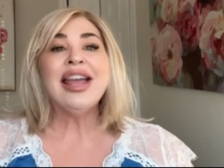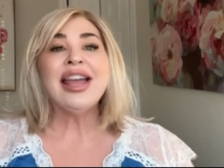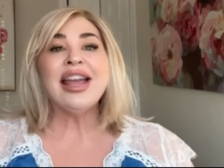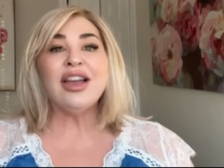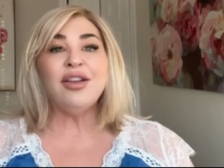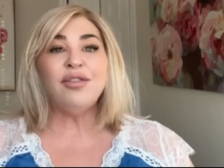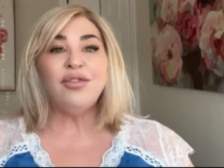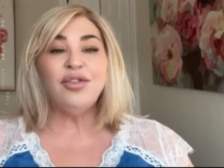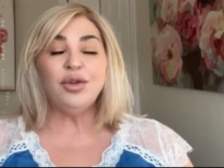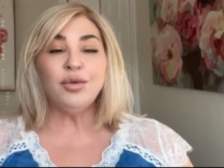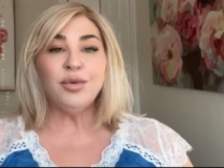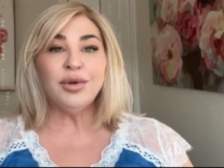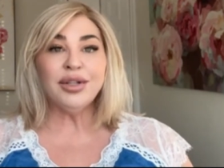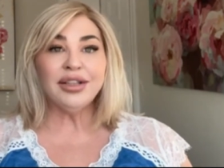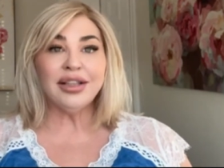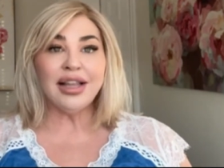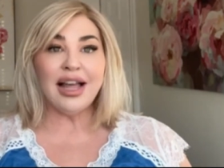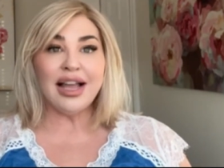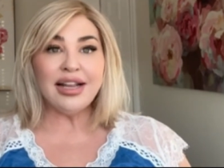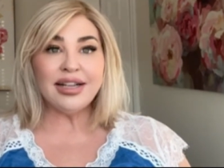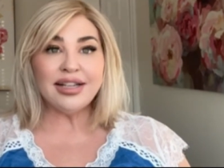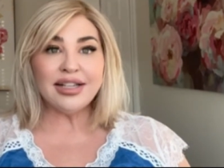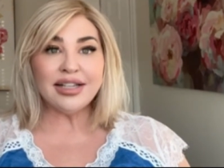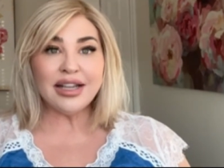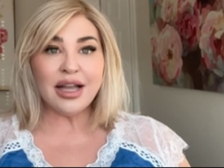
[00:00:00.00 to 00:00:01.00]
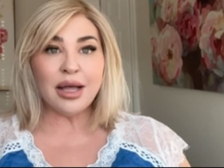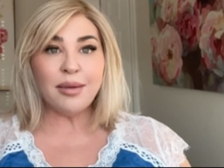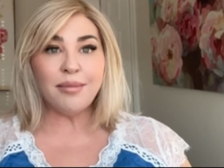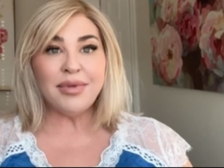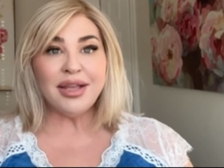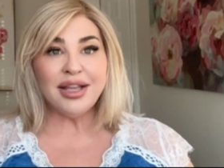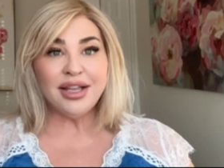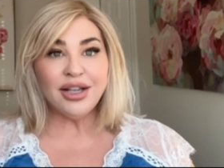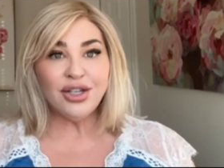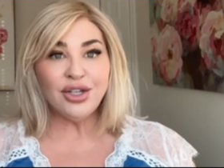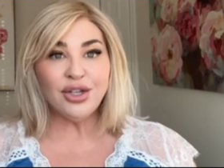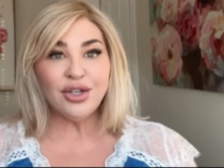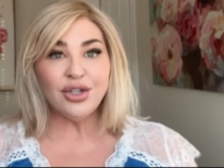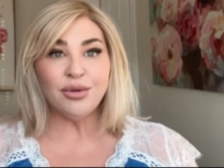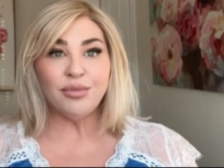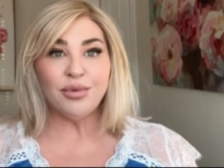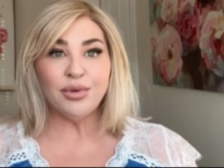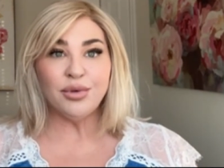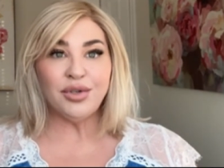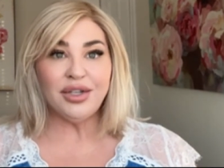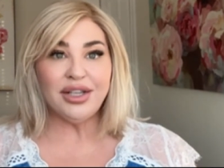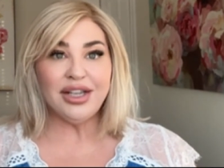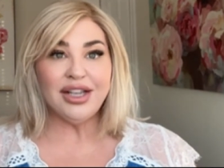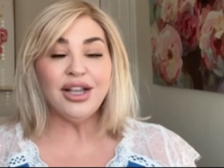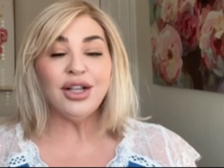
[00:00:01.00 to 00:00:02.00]
If you would like to come into the
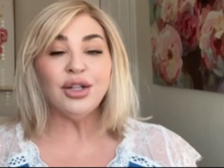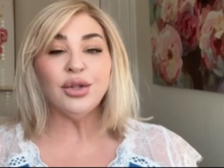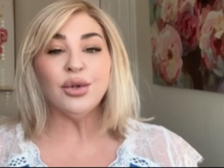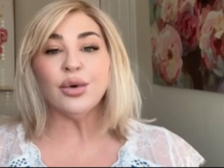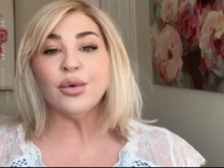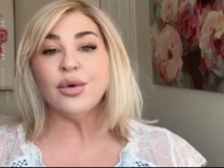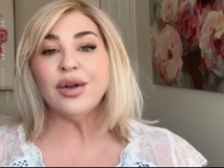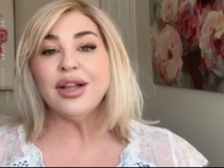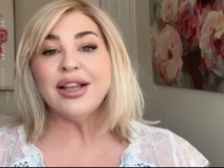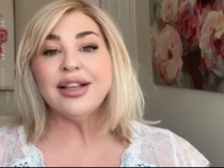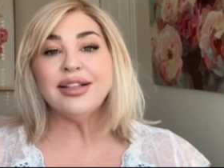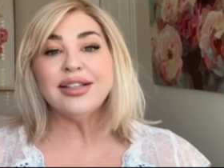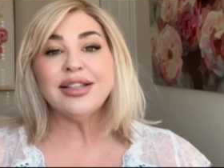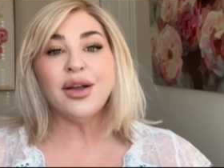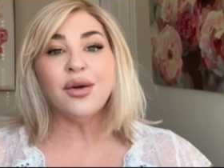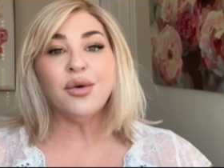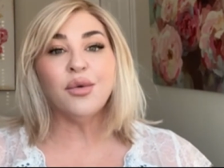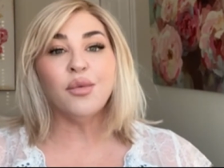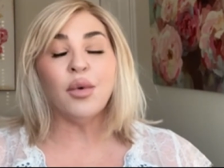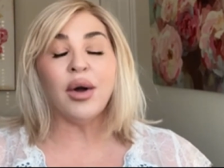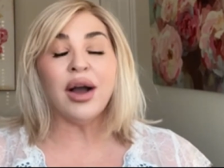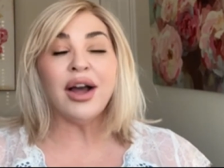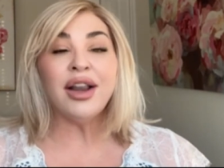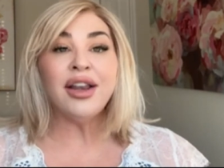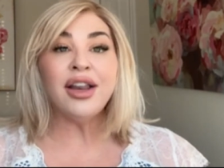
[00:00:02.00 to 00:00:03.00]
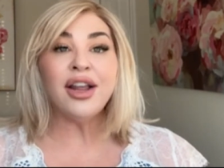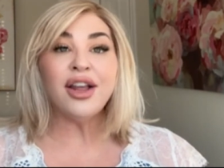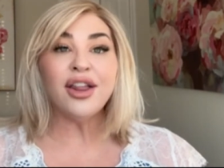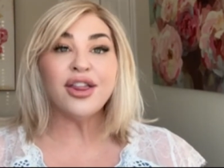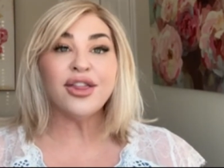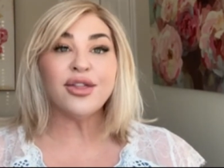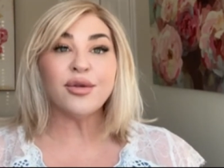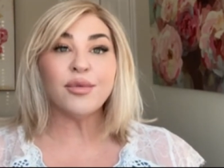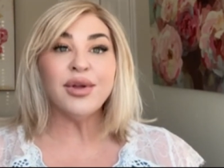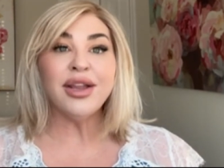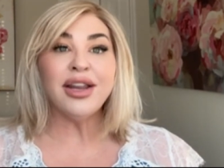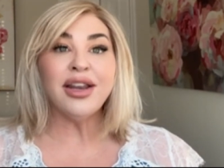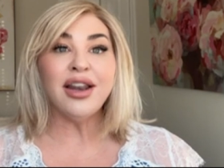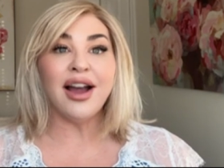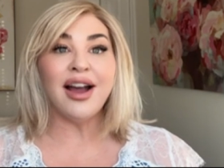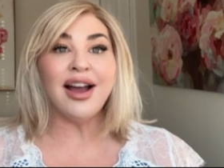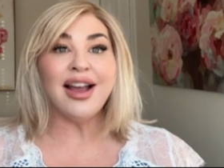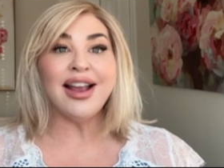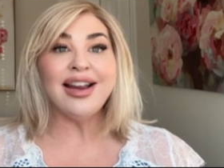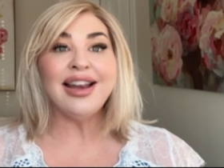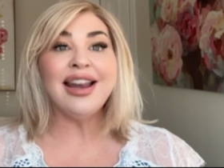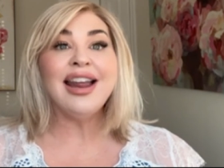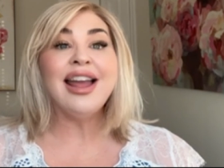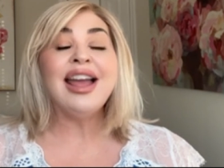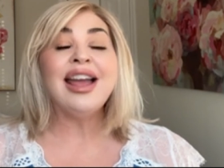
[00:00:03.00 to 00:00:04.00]
boutique, Lori is at
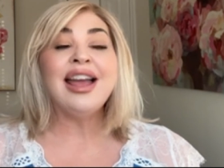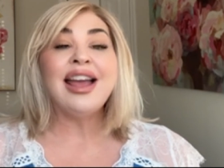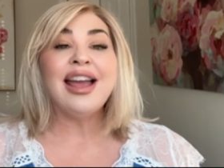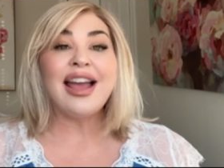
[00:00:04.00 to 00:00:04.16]
13980